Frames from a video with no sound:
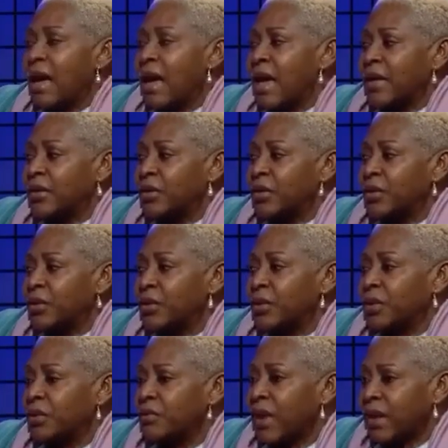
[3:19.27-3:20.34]
and to
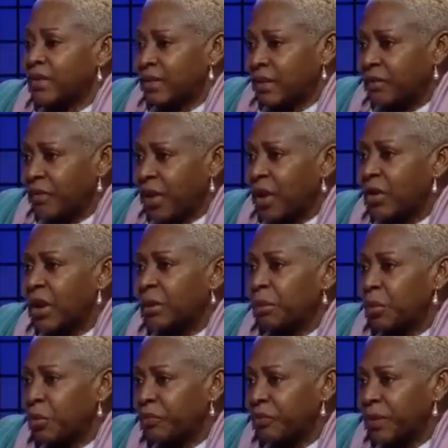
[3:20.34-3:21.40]
the Rastafari
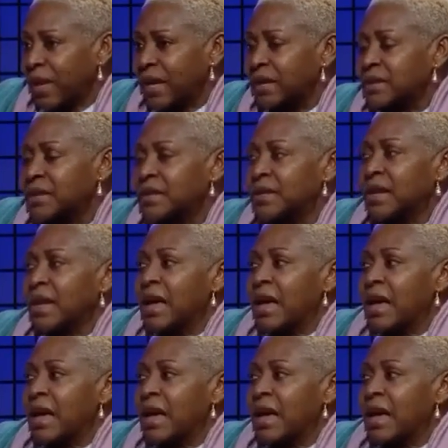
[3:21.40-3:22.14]
movement.